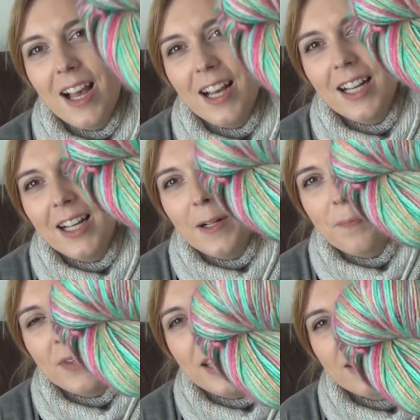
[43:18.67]

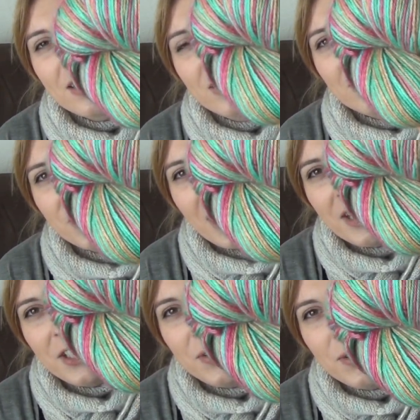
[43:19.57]
And the colors I
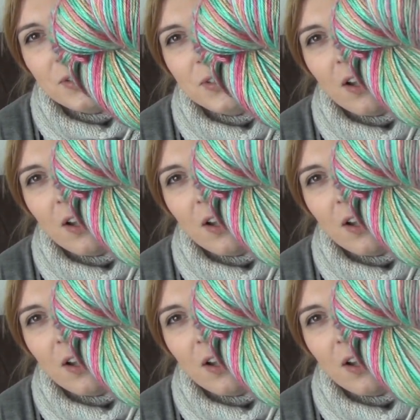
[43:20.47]
used